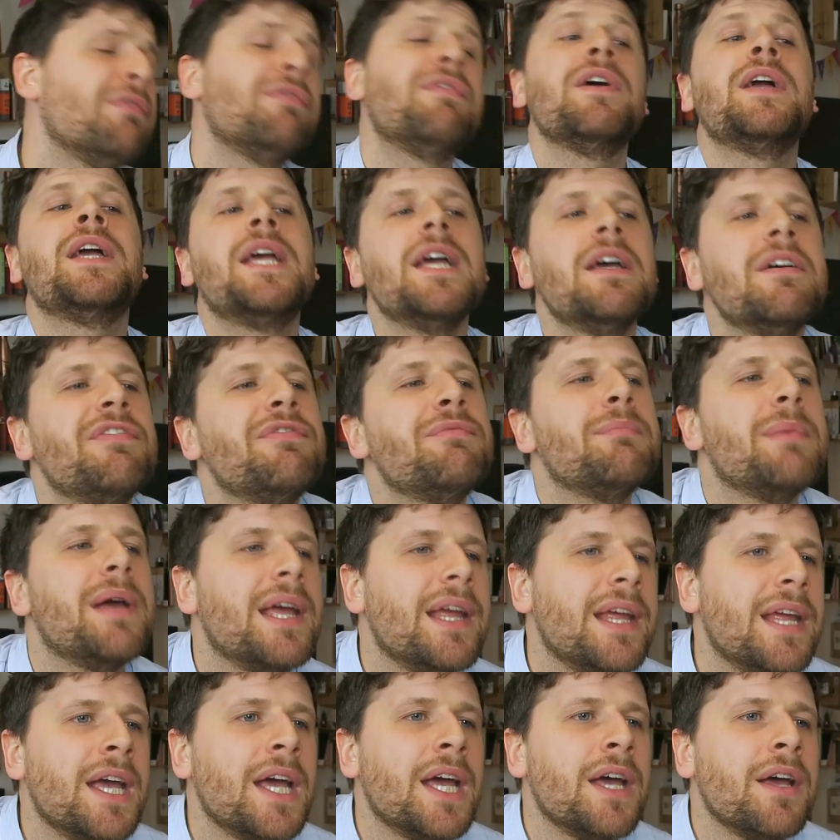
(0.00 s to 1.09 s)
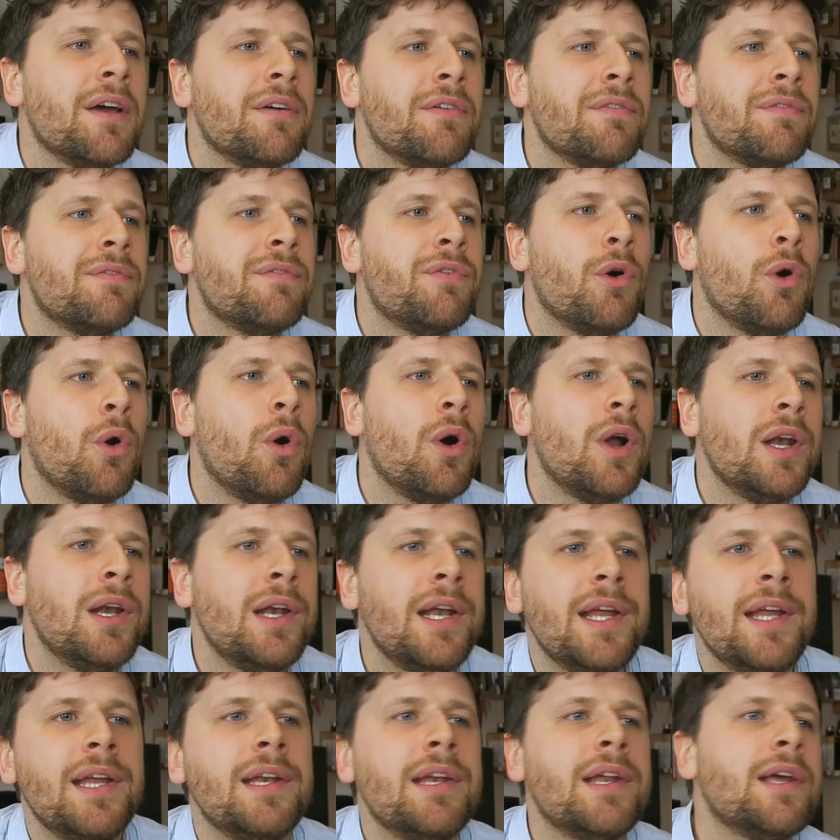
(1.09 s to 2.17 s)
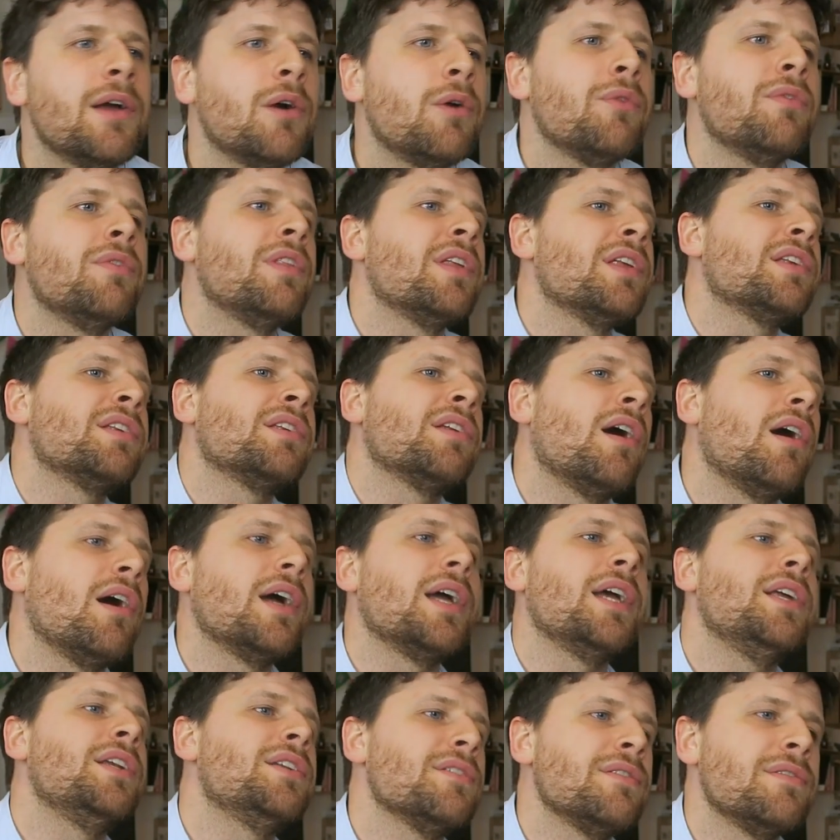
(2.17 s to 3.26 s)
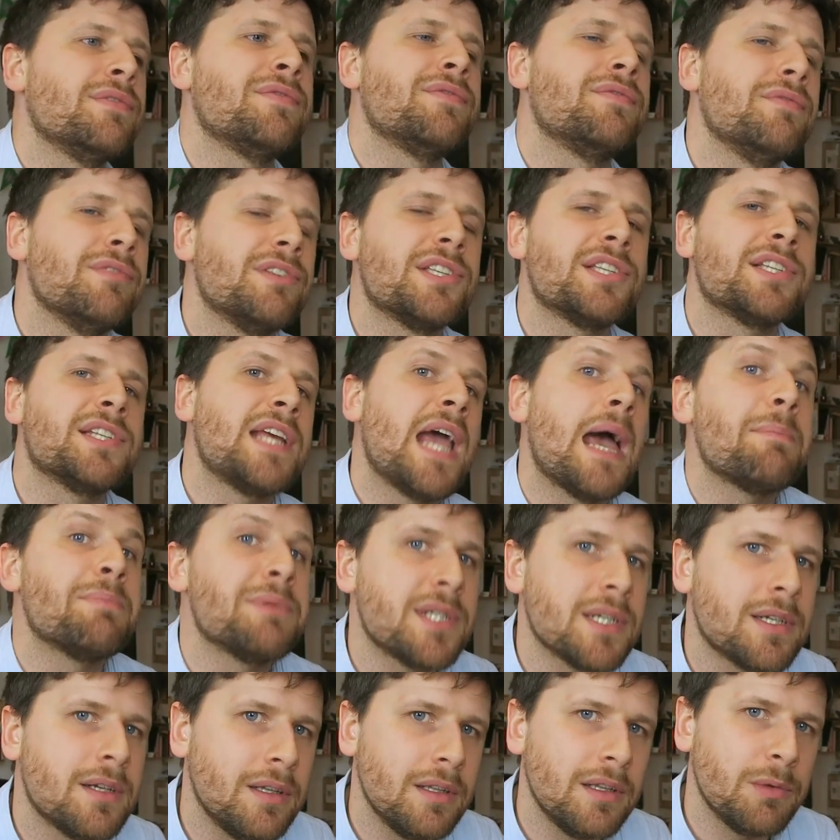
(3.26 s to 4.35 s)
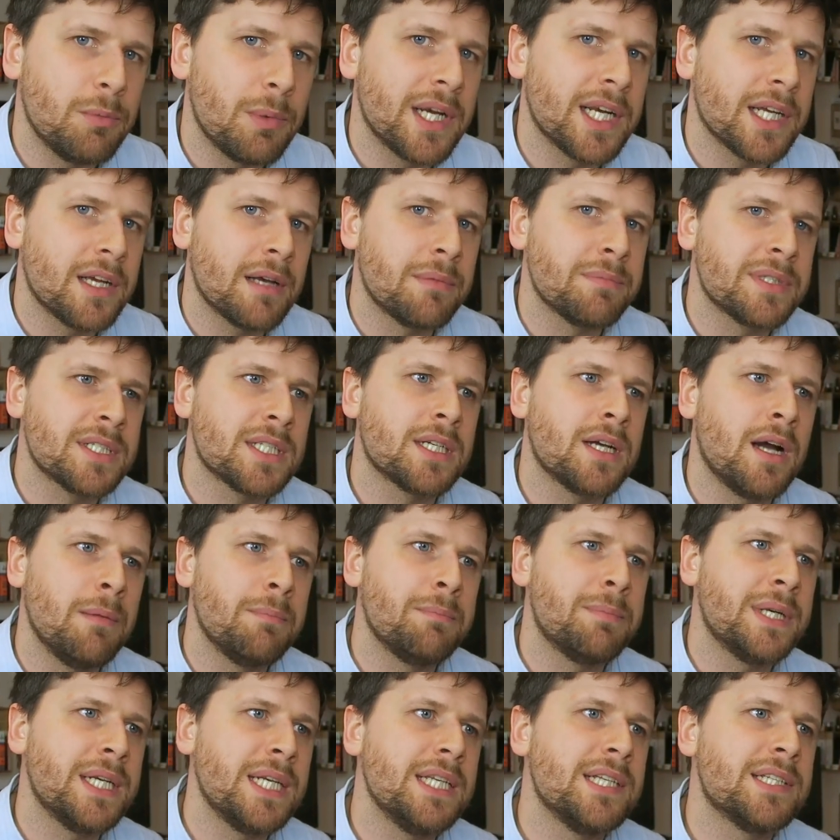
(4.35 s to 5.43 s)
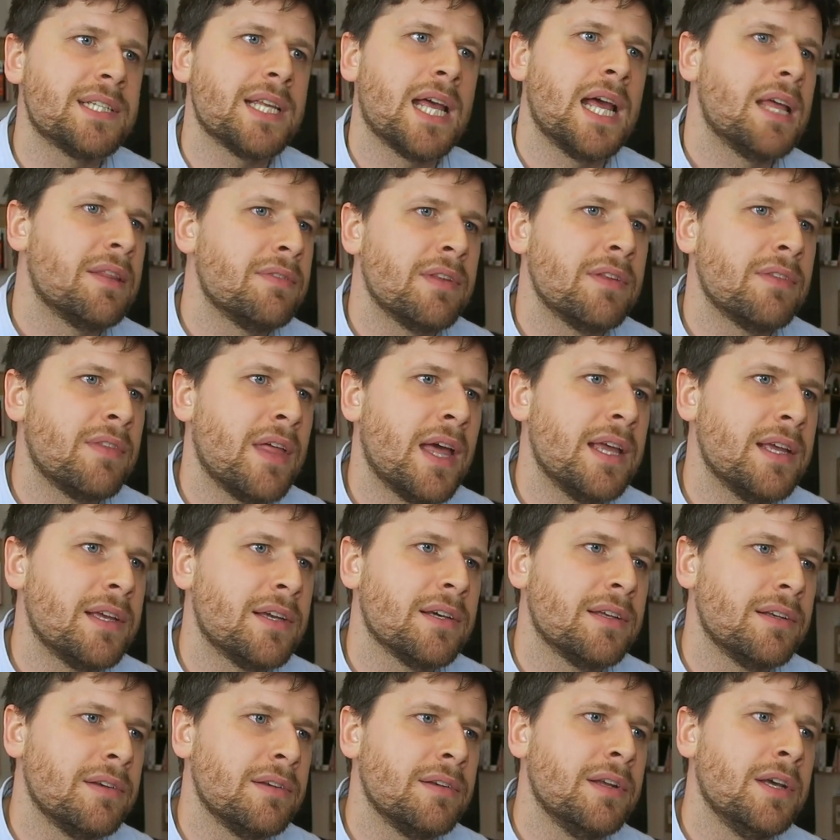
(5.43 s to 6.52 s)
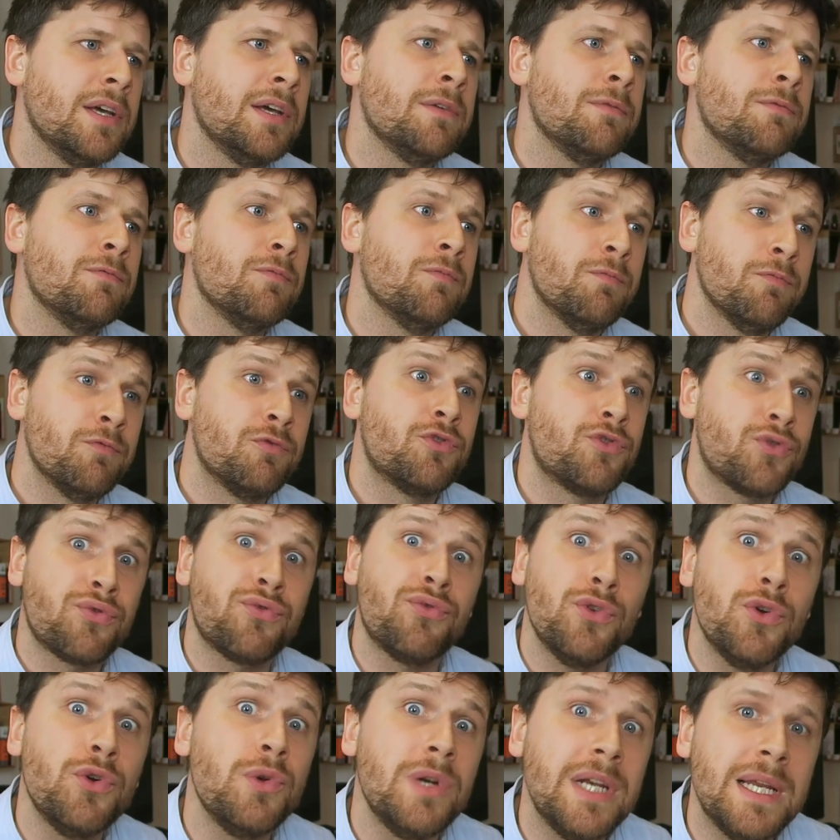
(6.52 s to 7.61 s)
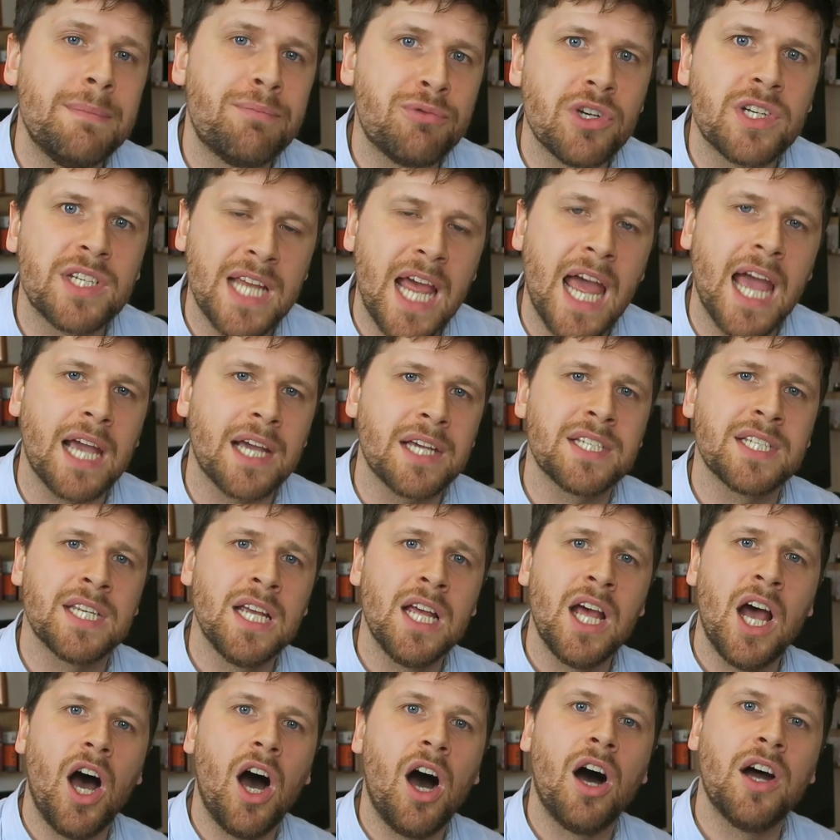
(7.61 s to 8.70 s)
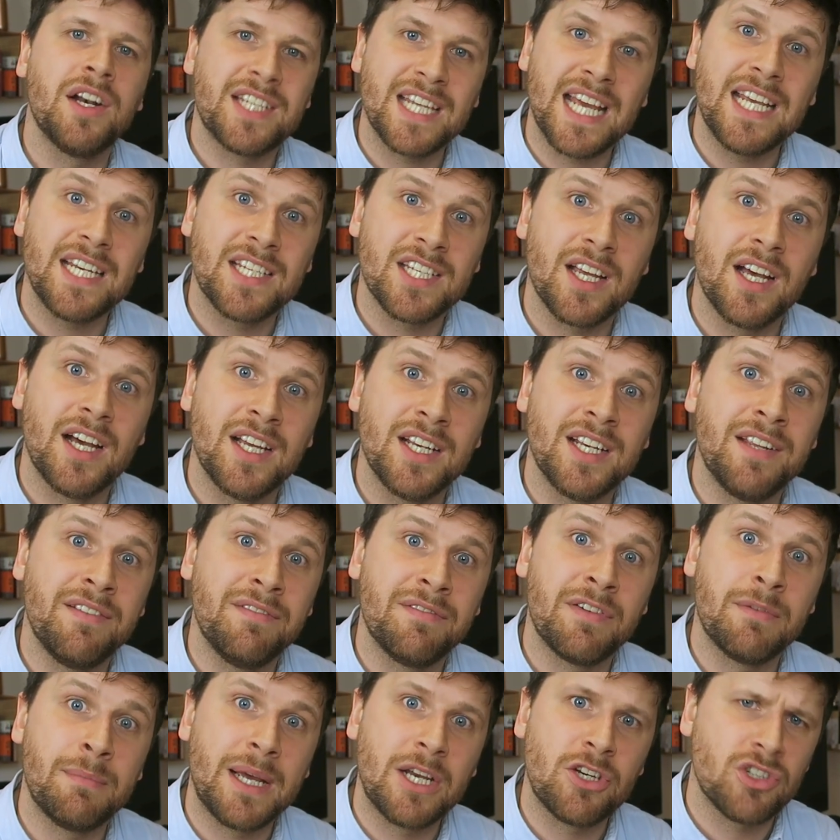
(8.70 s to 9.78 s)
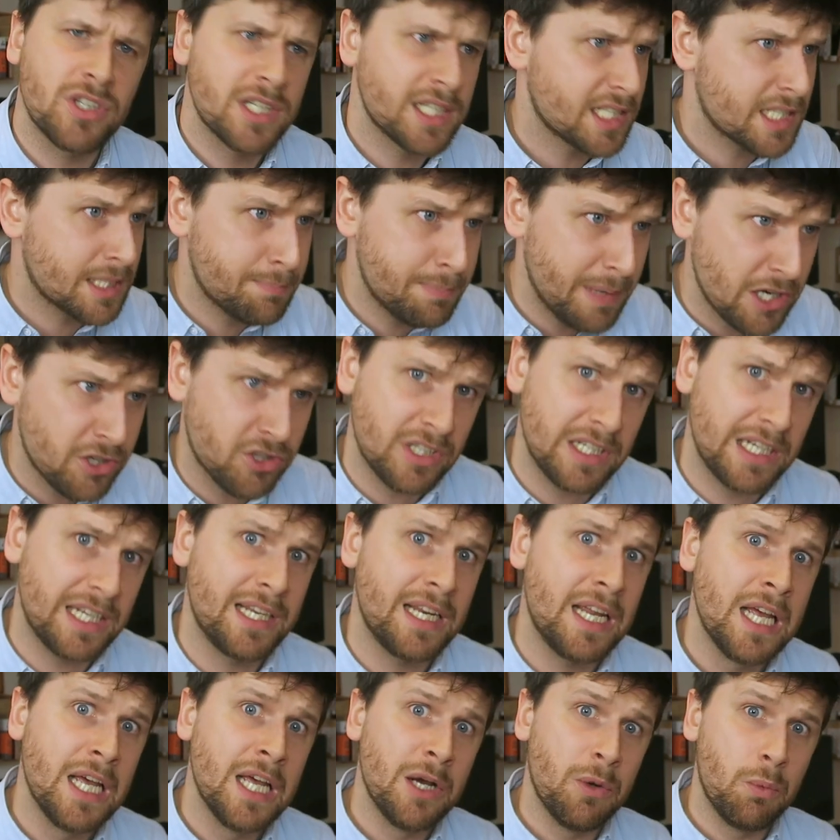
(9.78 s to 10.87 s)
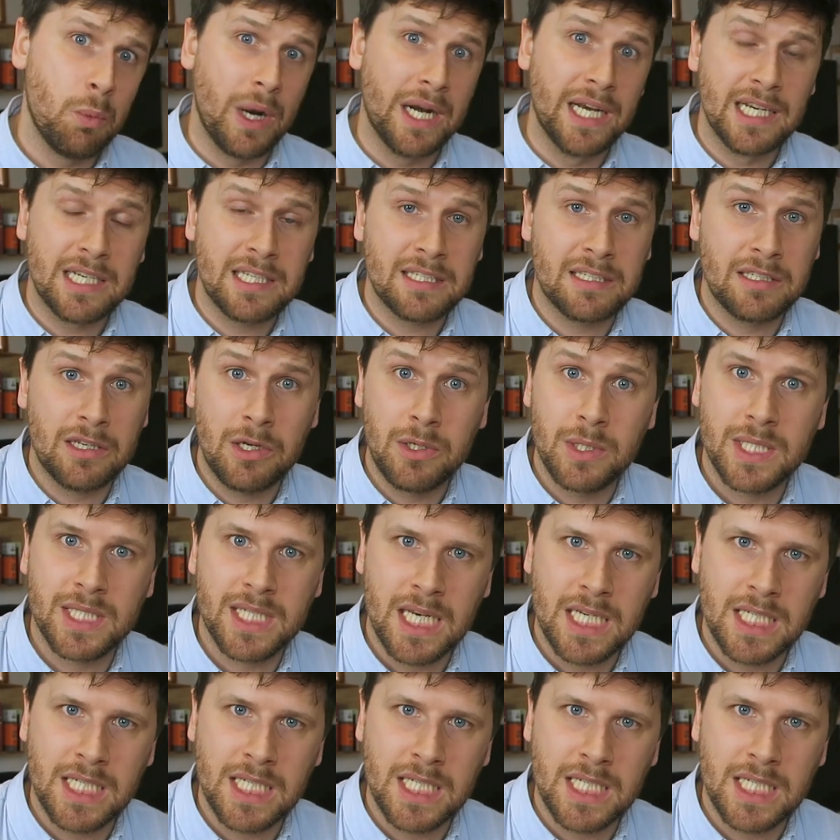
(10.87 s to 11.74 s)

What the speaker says: Forgive me for leaning on the side of skeptical when it comes to companies saying that they can truly protect our data and information, especially when it's so